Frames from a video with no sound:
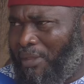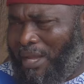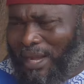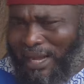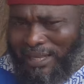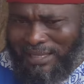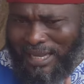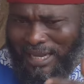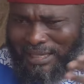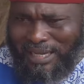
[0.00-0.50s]

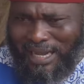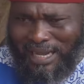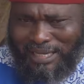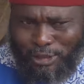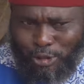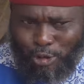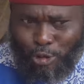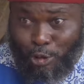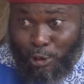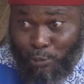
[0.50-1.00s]
And that
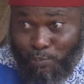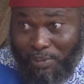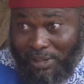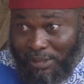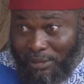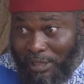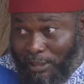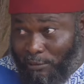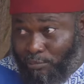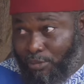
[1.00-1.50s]
has
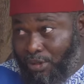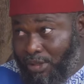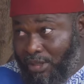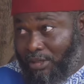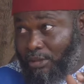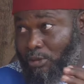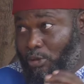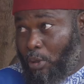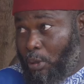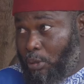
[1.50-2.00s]
suspended me
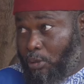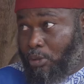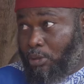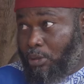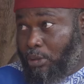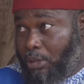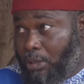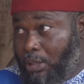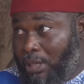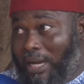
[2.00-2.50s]
in thought.
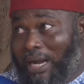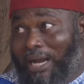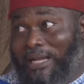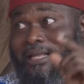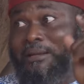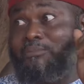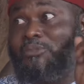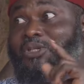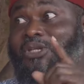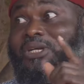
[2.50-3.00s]

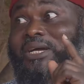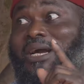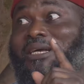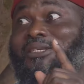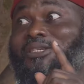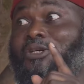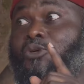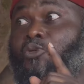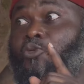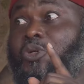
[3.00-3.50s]
And I'm still
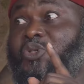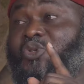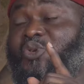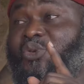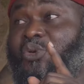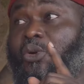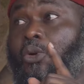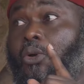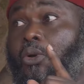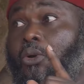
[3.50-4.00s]
asking questions.